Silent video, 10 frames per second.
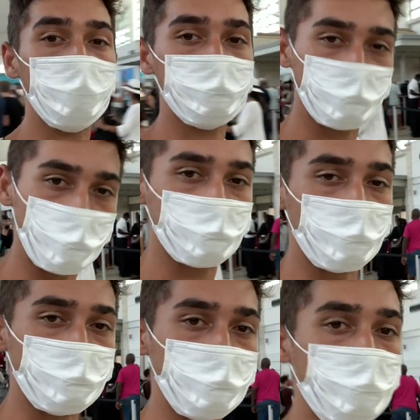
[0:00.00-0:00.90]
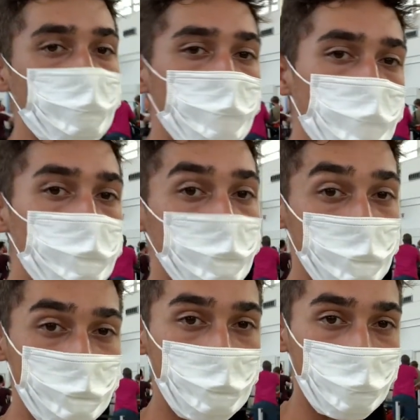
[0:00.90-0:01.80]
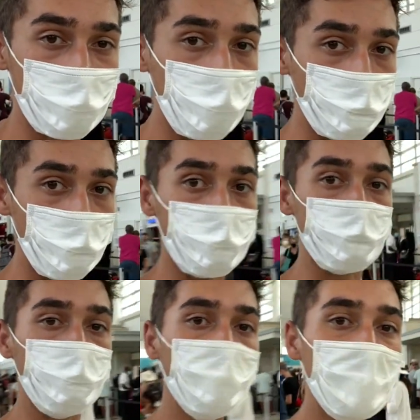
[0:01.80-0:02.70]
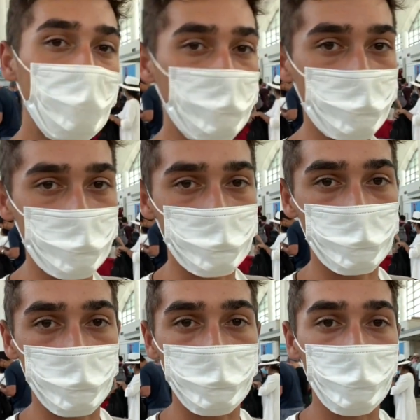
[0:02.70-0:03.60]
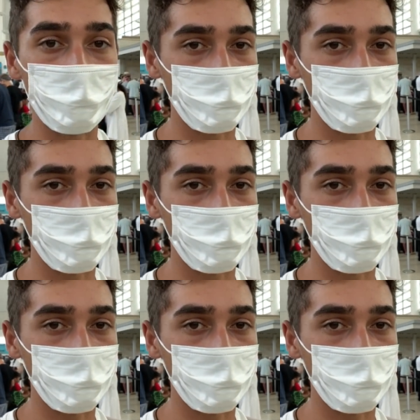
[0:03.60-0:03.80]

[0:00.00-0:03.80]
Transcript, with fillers: testing center here, but this is not complimentary and there is a little bit of a